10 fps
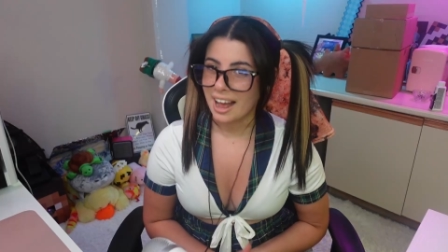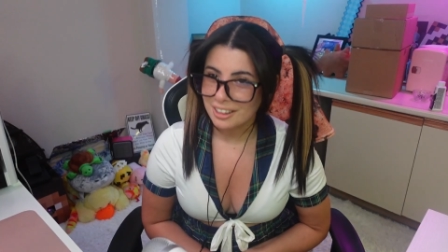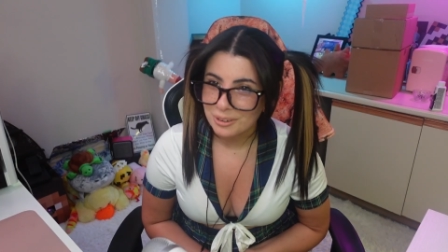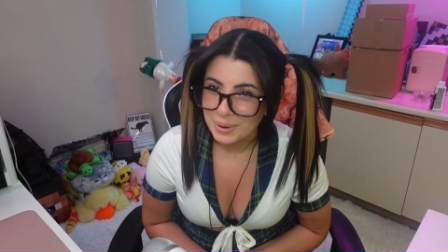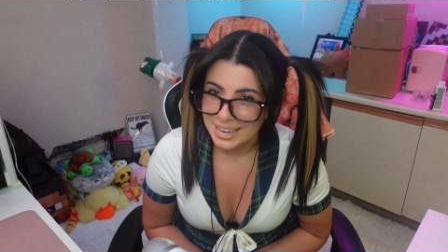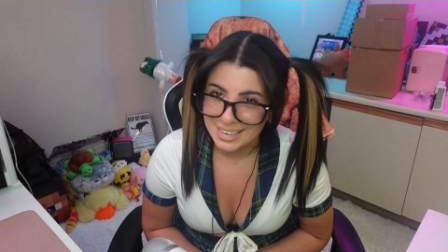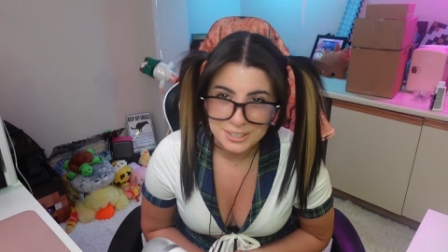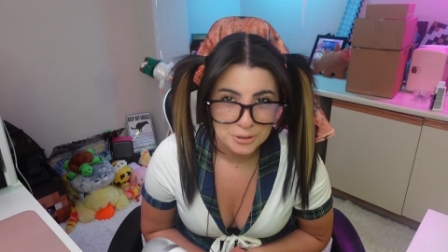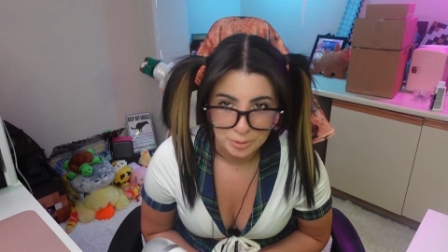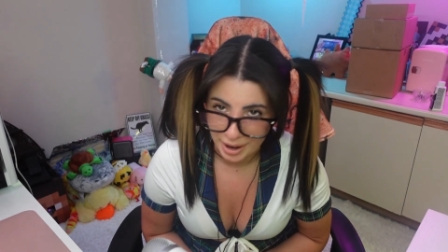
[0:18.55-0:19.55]
Halloween
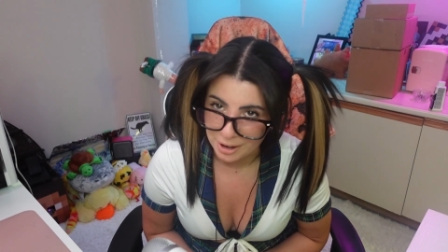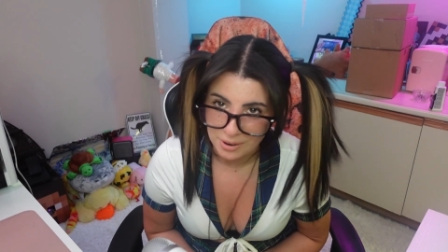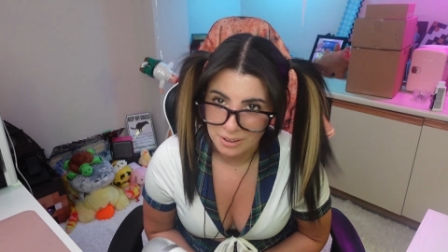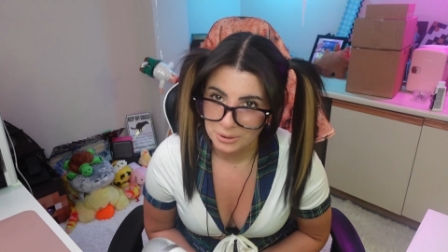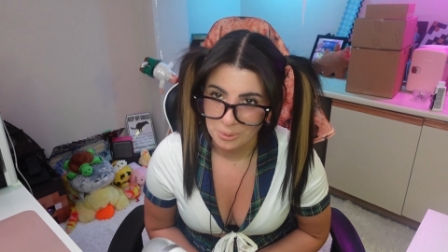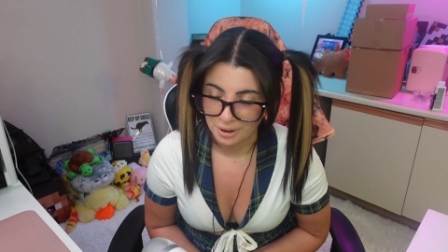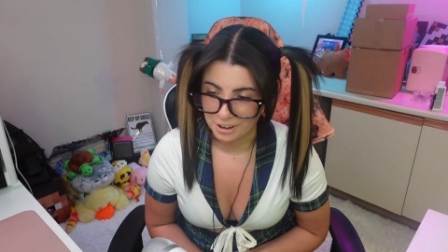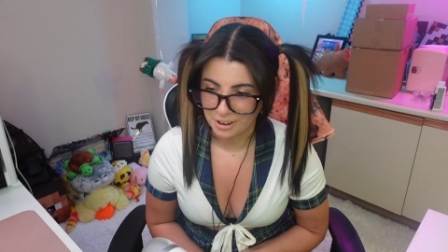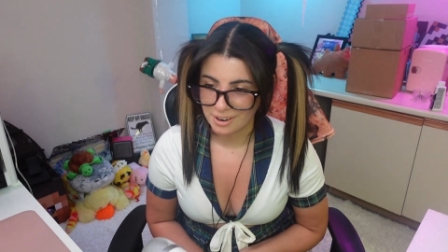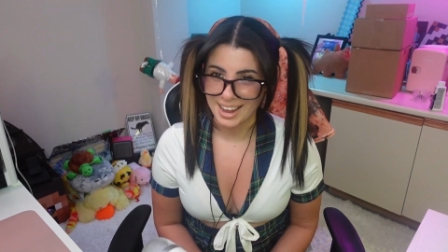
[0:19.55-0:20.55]
is right around the
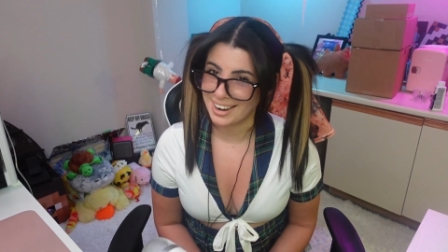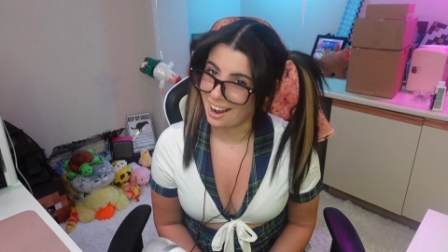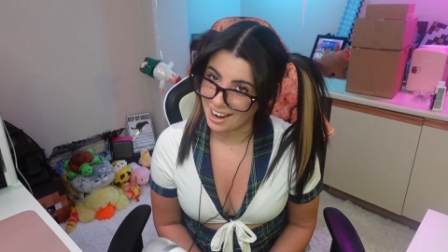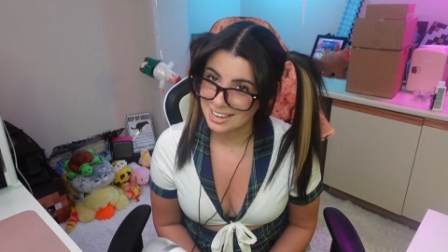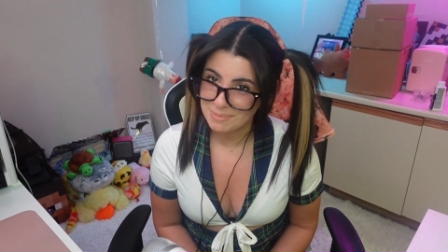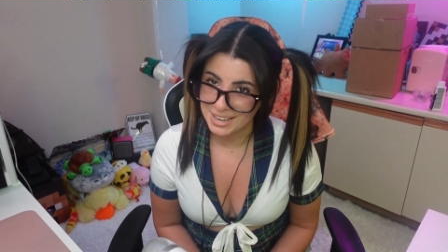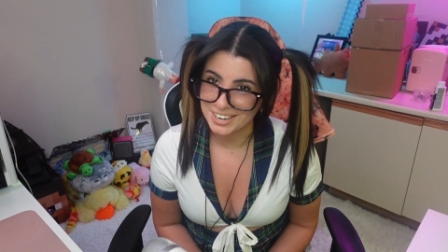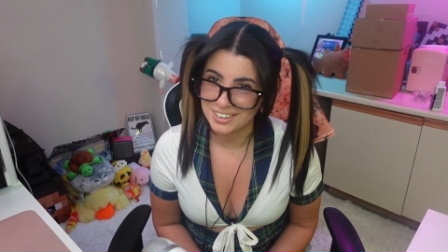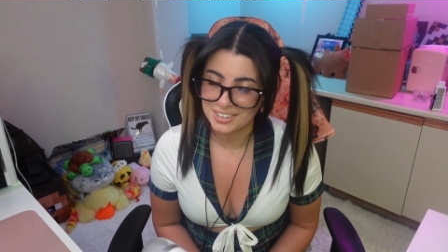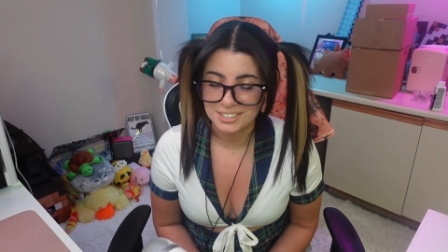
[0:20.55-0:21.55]
corner and I am
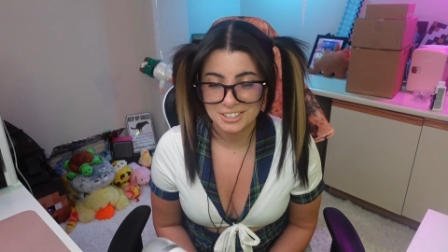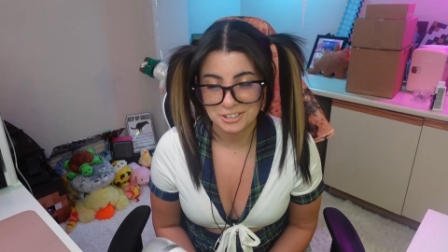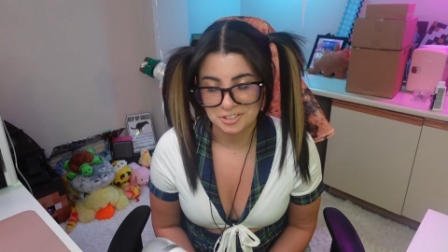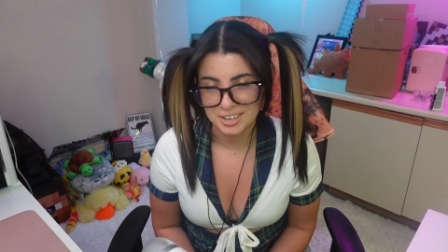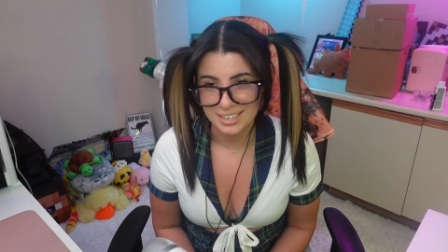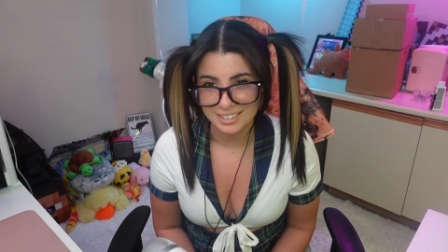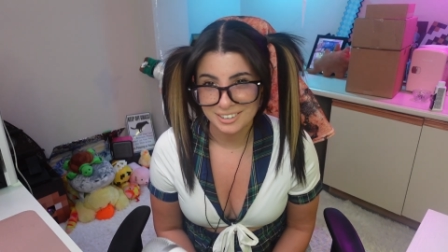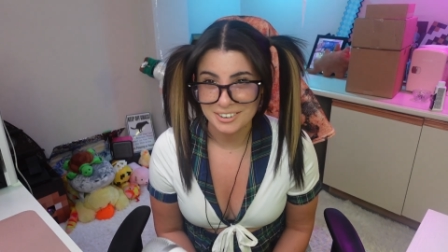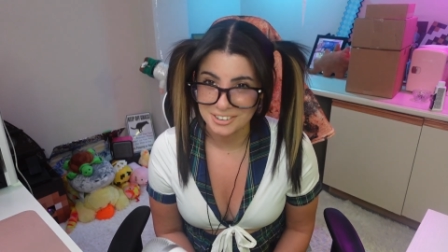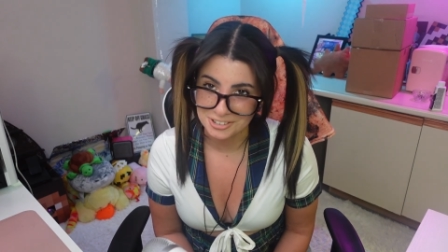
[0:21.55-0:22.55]
here to
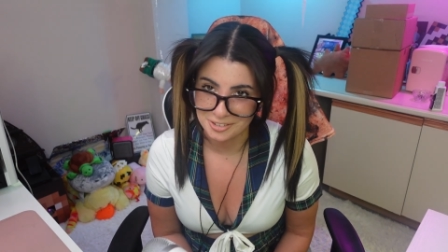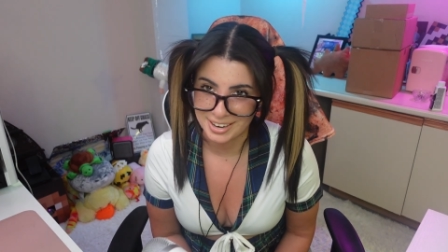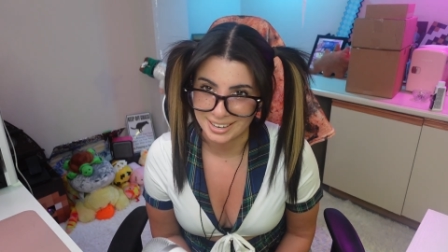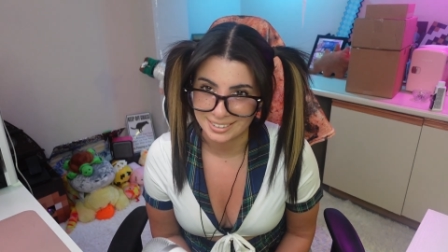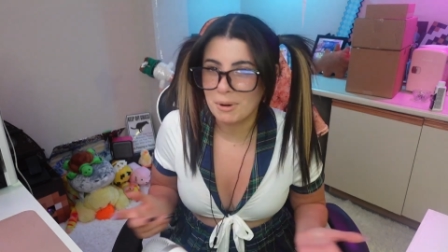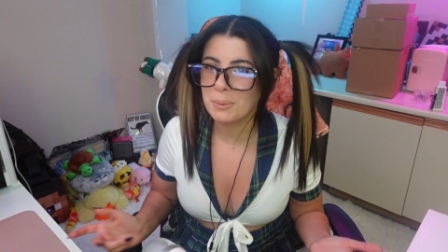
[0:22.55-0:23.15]
trick or treat.